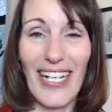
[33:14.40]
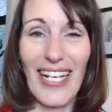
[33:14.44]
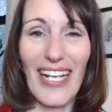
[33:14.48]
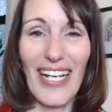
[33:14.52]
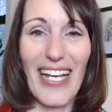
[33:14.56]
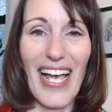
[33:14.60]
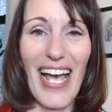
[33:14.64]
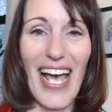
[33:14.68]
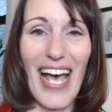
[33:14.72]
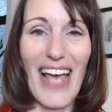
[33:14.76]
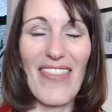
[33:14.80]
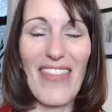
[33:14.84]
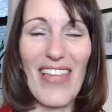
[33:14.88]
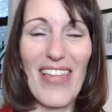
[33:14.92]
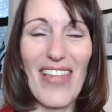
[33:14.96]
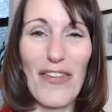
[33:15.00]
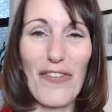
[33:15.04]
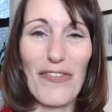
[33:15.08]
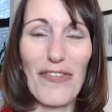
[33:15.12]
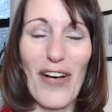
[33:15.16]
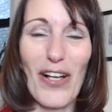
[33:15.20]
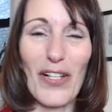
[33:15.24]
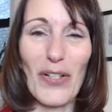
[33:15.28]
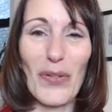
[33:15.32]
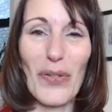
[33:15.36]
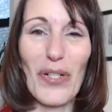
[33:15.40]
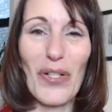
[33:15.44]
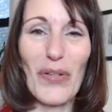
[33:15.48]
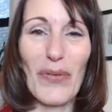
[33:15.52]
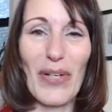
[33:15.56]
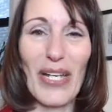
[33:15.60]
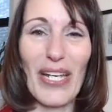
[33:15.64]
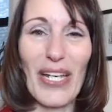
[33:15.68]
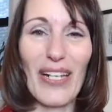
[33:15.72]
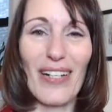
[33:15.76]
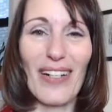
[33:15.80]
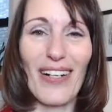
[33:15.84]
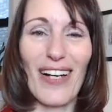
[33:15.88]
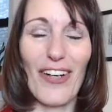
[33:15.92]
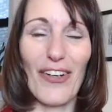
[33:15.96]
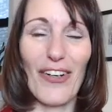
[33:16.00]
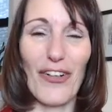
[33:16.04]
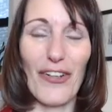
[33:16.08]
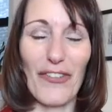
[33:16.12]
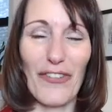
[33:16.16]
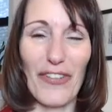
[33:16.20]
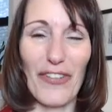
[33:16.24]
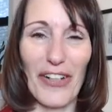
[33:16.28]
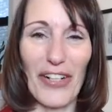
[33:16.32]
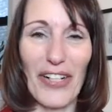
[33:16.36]
And then the following week, I heard
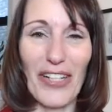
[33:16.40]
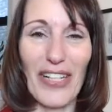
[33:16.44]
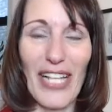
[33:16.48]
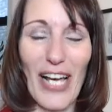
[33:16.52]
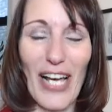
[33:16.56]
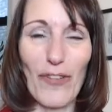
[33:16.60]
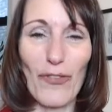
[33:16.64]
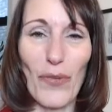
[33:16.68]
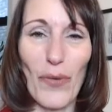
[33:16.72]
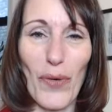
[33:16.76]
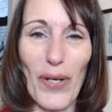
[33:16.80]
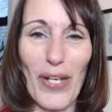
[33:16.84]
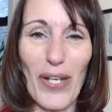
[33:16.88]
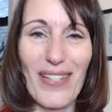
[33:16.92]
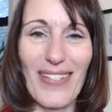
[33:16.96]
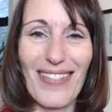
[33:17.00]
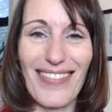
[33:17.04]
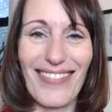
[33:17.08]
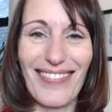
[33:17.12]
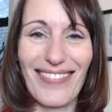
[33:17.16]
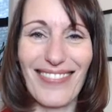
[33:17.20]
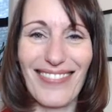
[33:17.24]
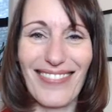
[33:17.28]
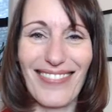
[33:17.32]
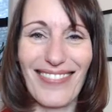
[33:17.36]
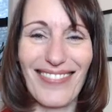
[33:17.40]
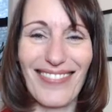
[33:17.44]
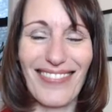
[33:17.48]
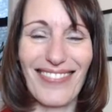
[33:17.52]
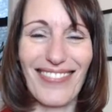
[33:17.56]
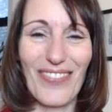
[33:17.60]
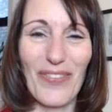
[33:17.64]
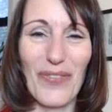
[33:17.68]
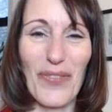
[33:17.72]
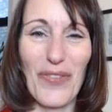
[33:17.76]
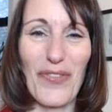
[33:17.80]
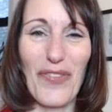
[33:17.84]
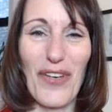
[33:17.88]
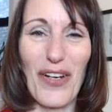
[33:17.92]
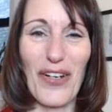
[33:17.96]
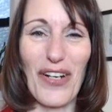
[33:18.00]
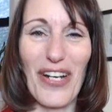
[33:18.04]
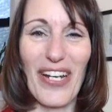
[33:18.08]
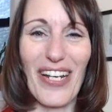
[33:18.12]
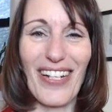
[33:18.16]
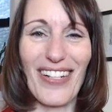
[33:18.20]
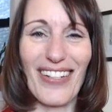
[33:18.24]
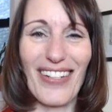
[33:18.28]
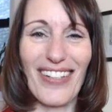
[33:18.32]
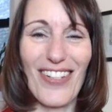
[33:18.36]
a very loud voice with
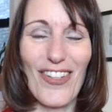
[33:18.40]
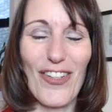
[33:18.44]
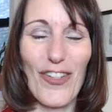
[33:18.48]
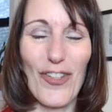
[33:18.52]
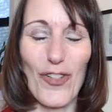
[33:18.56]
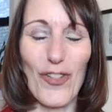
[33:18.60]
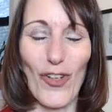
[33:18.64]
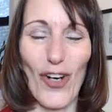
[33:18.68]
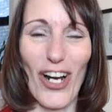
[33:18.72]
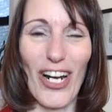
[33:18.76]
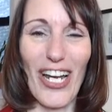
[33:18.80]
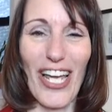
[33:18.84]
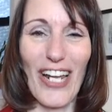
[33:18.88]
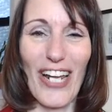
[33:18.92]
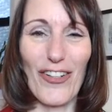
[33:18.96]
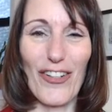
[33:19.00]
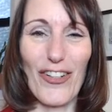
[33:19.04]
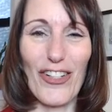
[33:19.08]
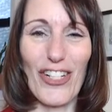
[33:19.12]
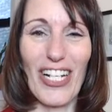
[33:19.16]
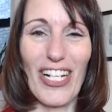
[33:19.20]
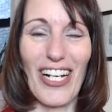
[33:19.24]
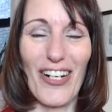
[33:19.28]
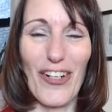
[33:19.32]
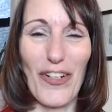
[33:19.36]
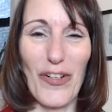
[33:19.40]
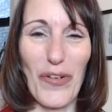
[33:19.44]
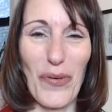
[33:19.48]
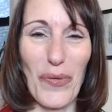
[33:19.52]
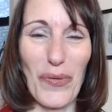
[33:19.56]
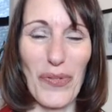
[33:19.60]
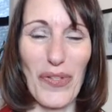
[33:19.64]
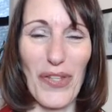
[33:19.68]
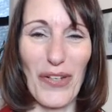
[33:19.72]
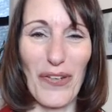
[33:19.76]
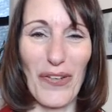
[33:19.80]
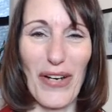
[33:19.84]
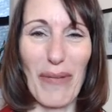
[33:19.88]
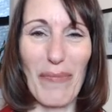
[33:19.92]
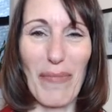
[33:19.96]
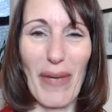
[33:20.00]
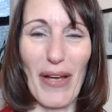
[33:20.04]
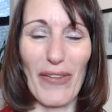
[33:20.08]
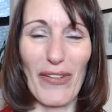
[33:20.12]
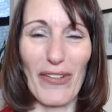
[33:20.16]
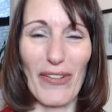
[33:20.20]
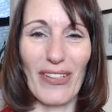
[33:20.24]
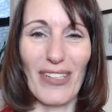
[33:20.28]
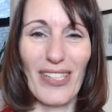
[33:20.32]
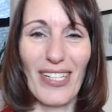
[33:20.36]
very strong energy, and I knew it was the Great
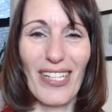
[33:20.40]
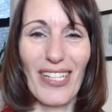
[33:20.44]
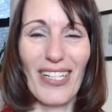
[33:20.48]
Mother.